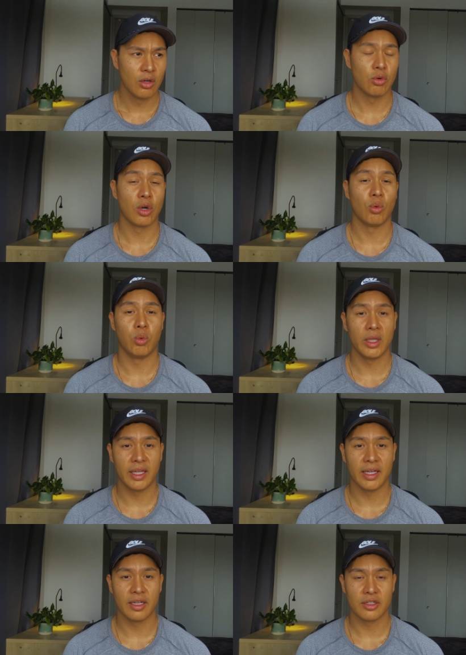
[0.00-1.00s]
who are
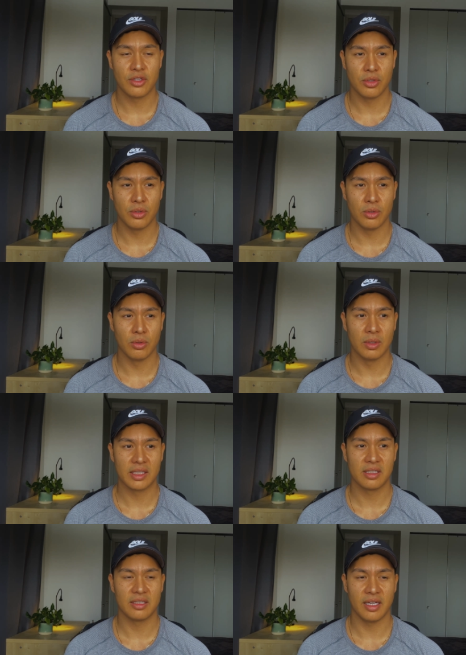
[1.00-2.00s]
willing to
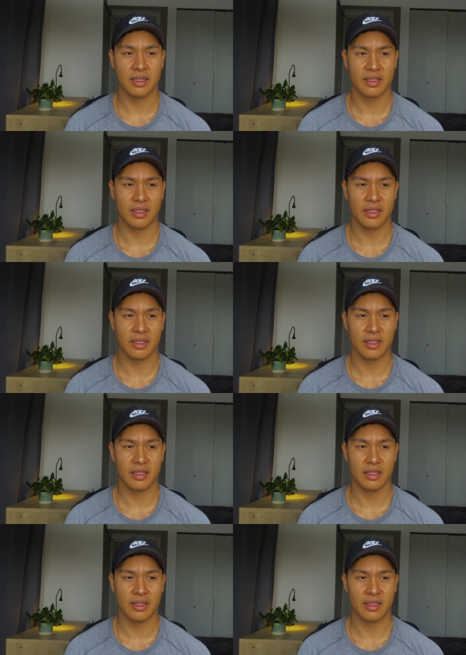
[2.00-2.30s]
sit